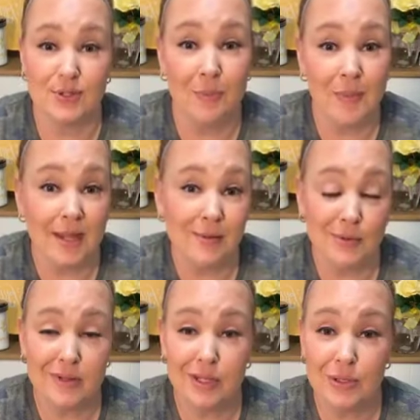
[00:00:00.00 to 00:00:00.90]
So
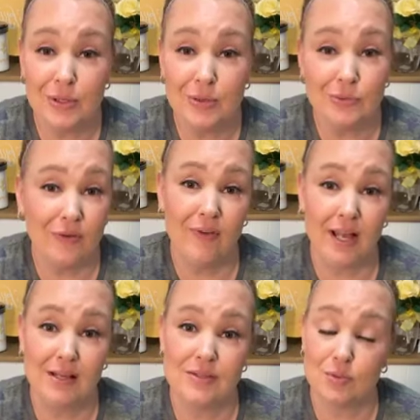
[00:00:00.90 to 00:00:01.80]
maybe with a new
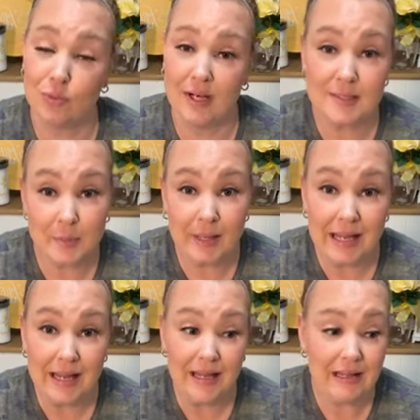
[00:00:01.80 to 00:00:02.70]
revised
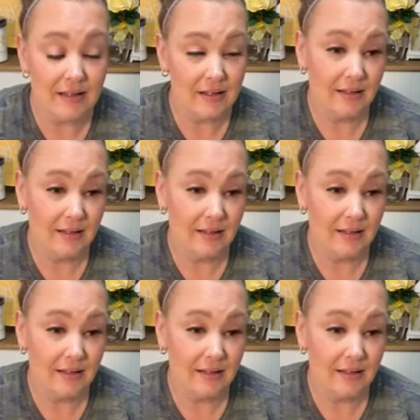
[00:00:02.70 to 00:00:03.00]
resume,